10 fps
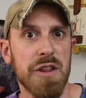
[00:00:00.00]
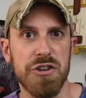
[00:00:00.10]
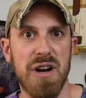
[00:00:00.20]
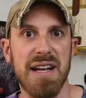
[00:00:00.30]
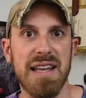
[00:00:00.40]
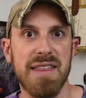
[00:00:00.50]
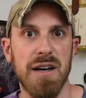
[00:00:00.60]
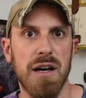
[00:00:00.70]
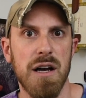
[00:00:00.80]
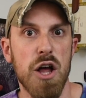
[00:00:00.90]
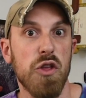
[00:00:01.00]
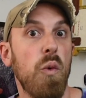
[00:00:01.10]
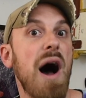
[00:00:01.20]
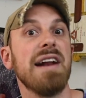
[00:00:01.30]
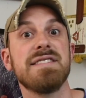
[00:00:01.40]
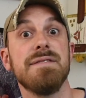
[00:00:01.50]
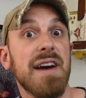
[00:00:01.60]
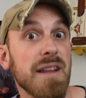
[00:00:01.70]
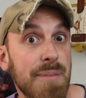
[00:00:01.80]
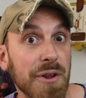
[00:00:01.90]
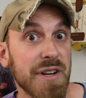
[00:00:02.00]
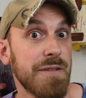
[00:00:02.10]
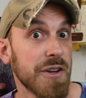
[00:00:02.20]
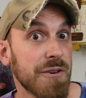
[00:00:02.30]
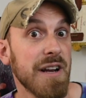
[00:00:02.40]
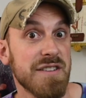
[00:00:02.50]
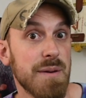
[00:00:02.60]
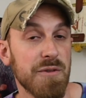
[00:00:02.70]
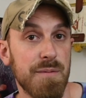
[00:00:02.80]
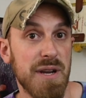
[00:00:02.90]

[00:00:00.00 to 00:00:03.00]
to try to get the widest availability for the greatest number of